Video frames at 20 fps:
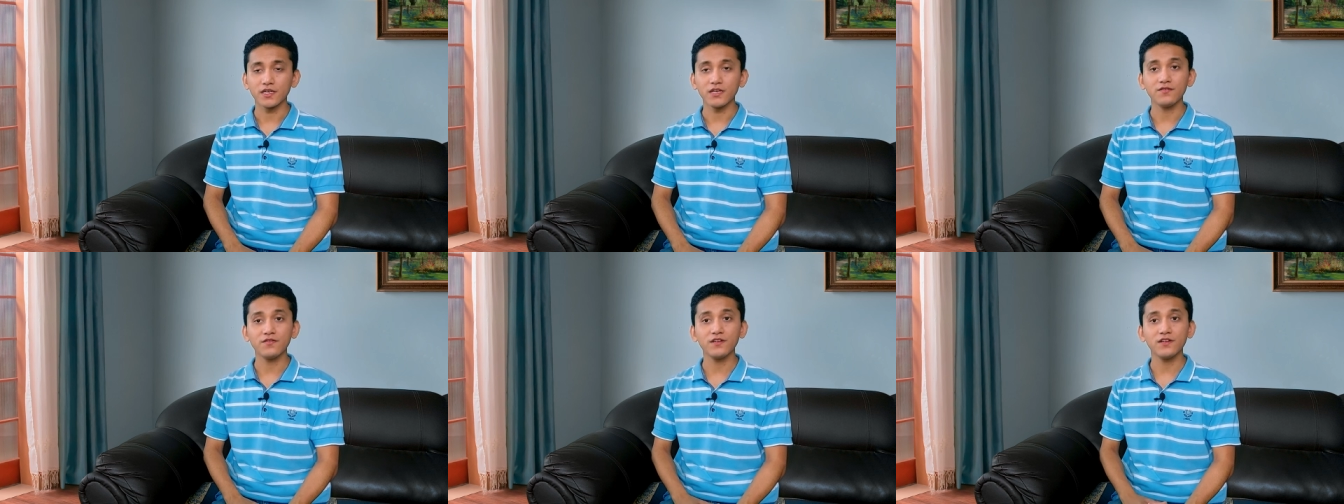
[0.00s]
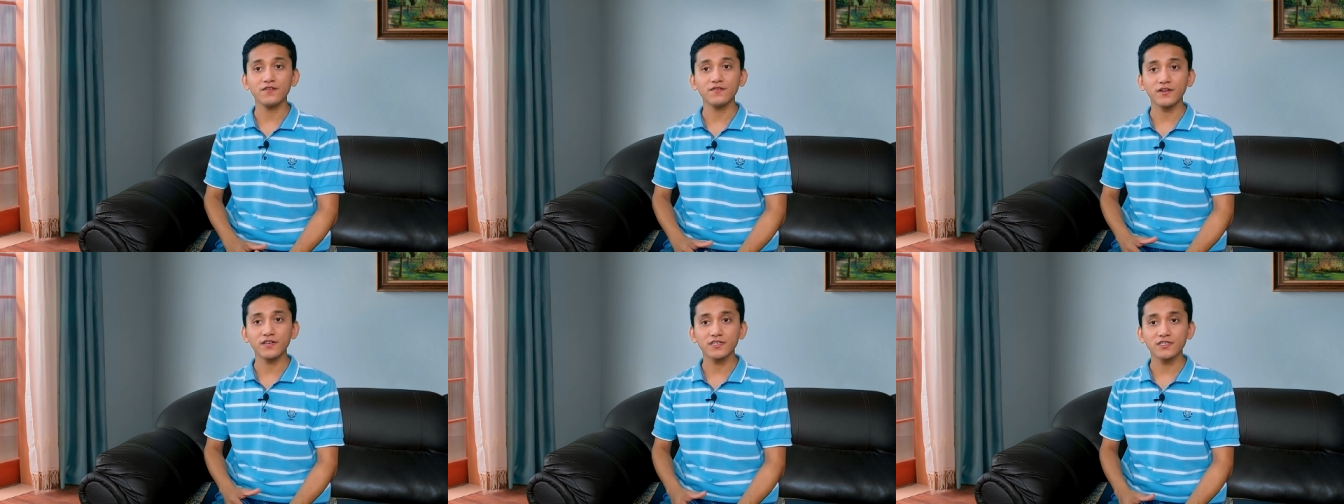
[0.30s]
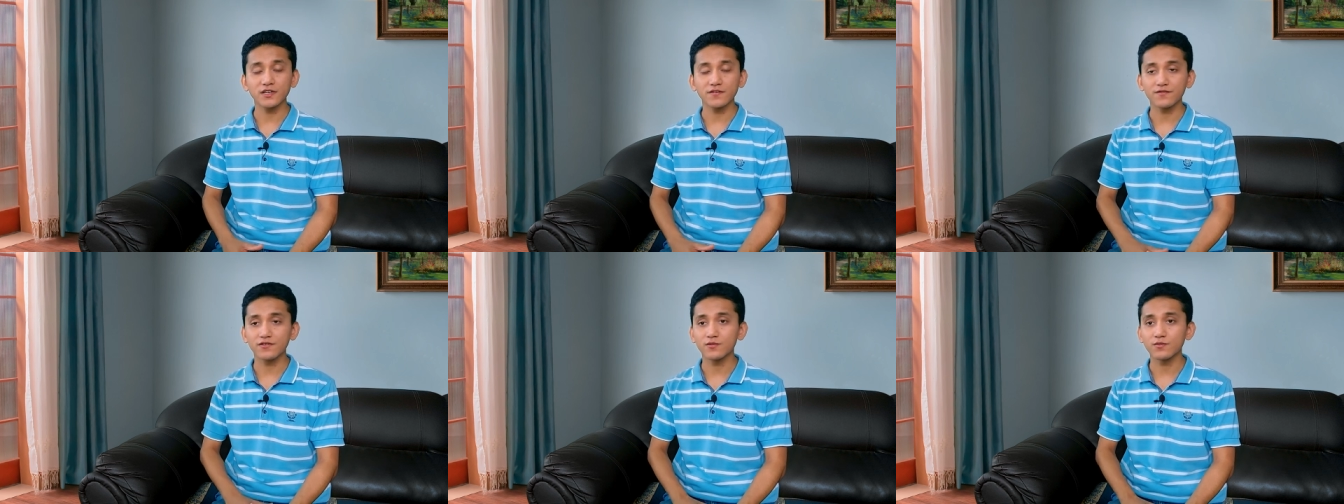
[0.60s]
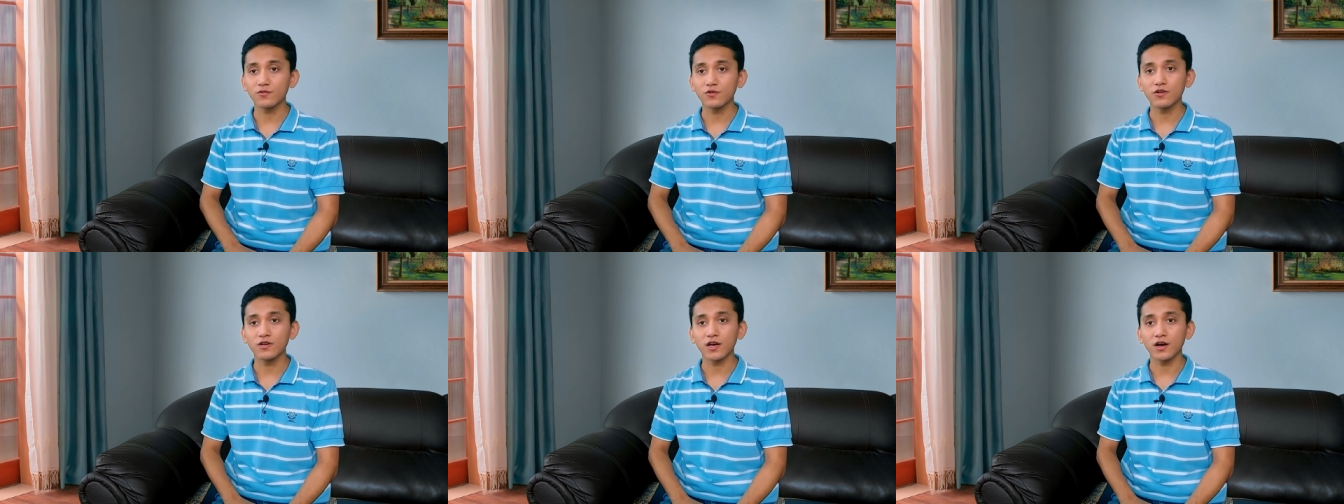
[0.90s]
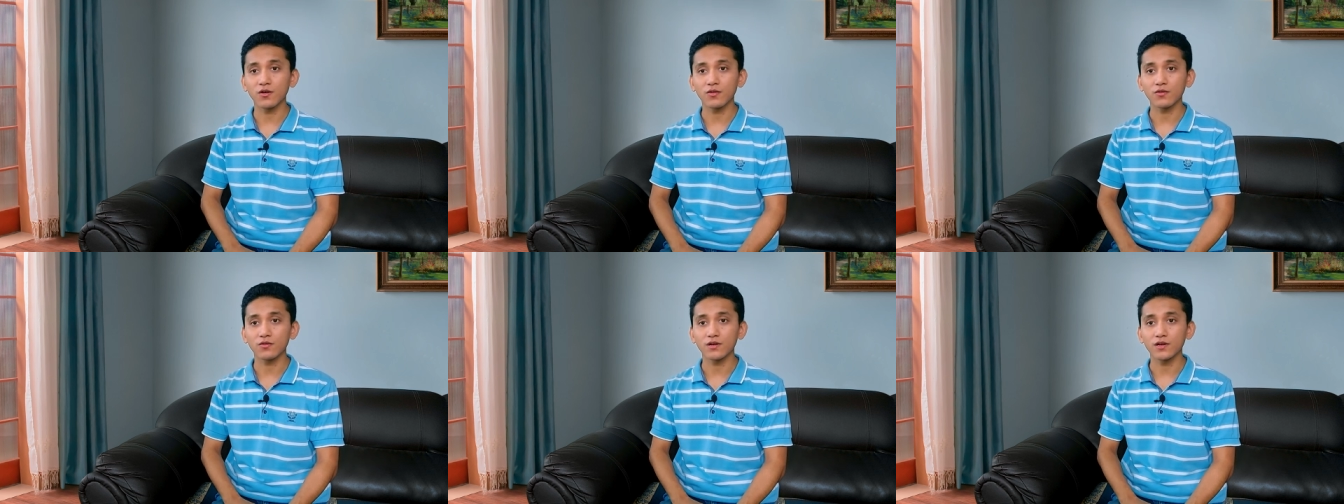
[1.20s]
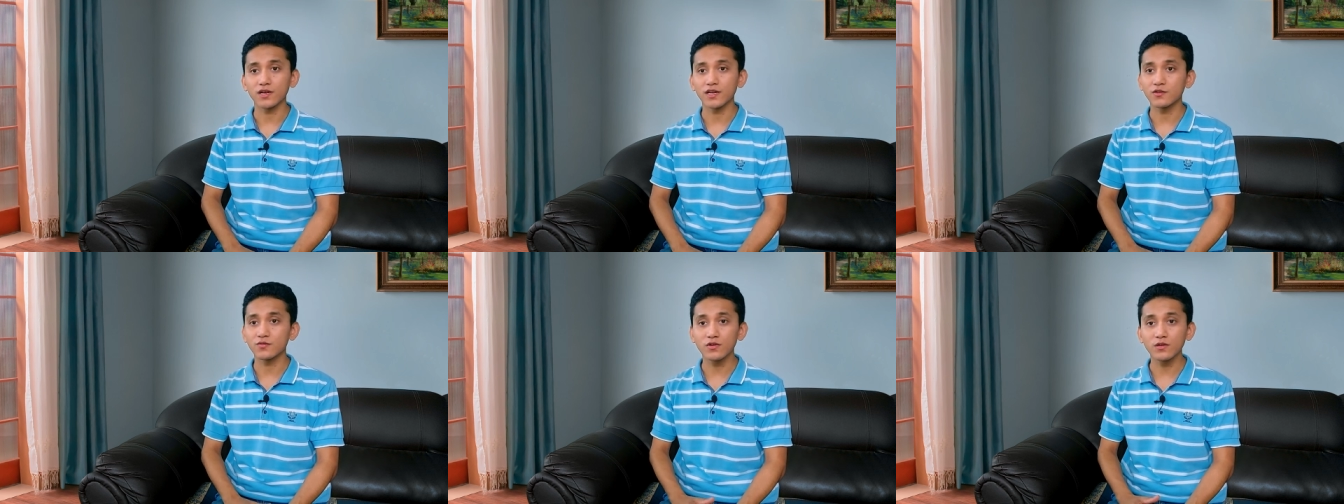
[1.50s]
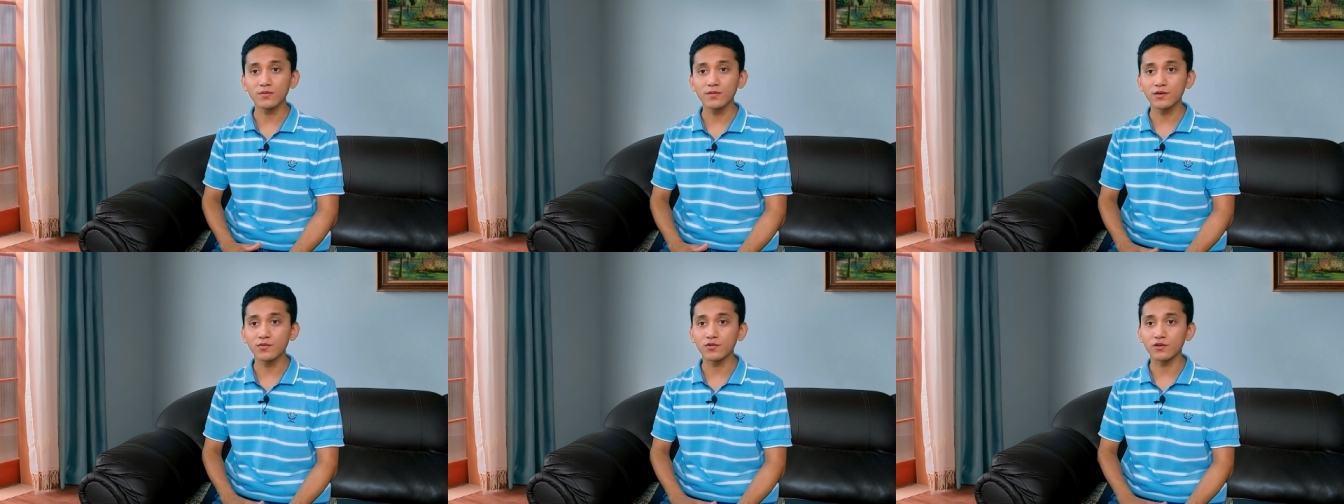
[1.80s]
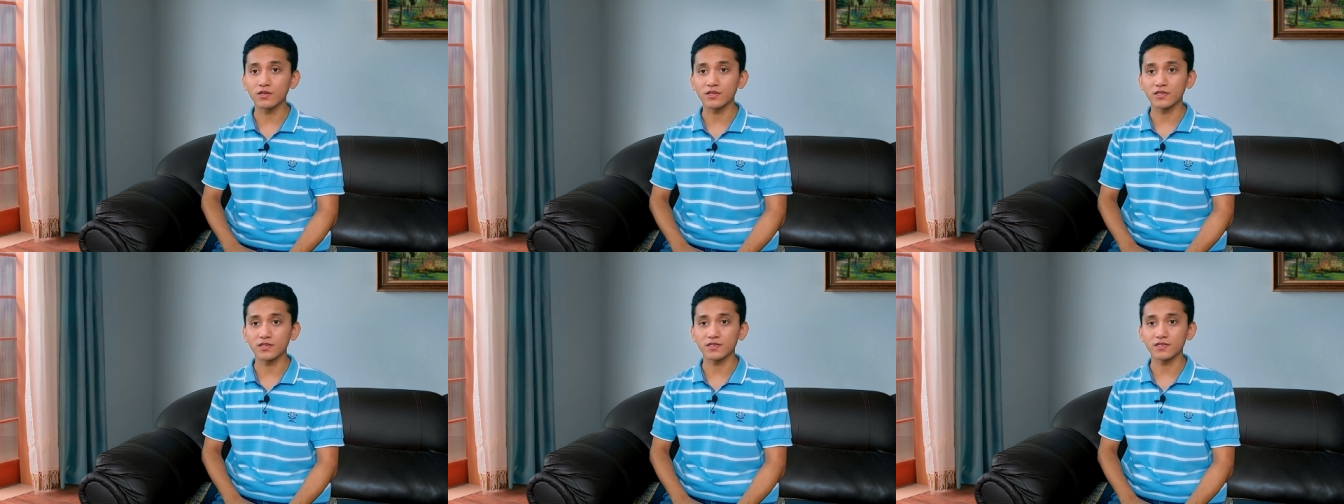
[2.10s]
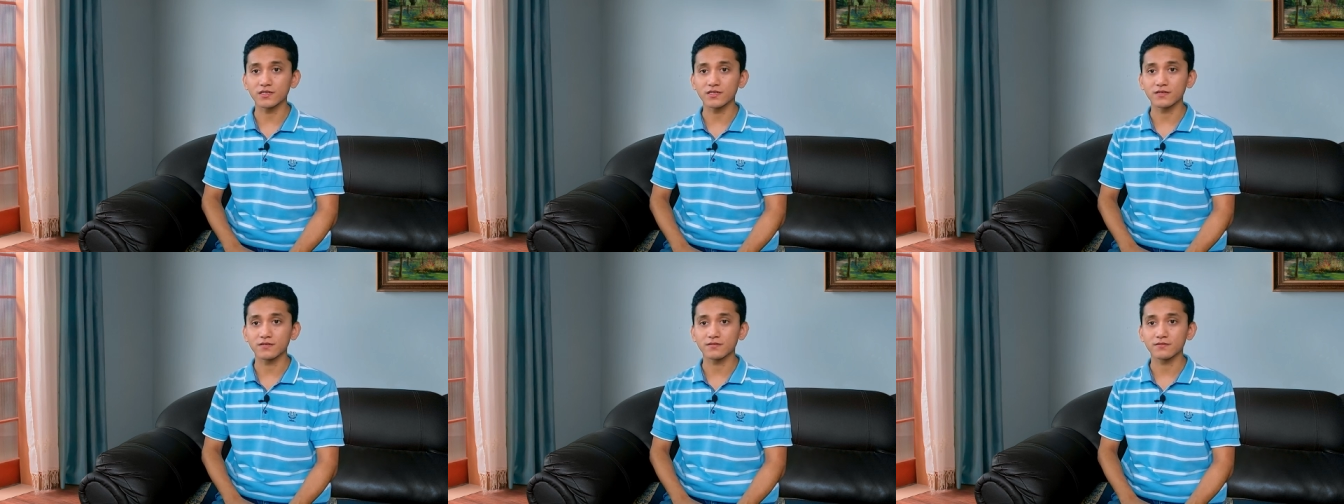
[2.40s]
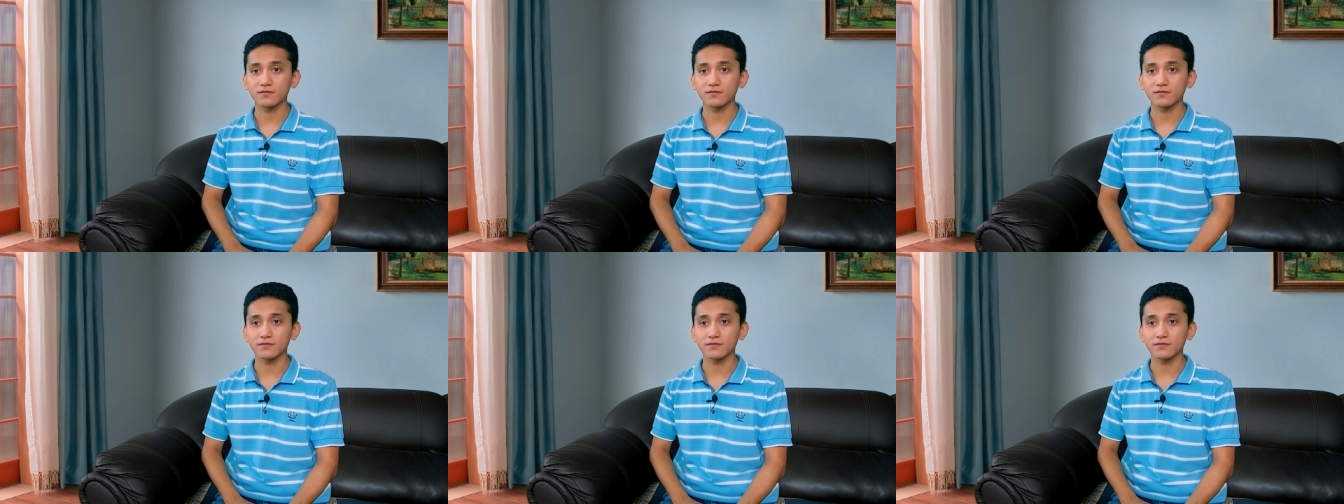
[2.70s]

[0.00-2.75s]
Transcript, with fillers: Even if I suffer more now, it will be worth it.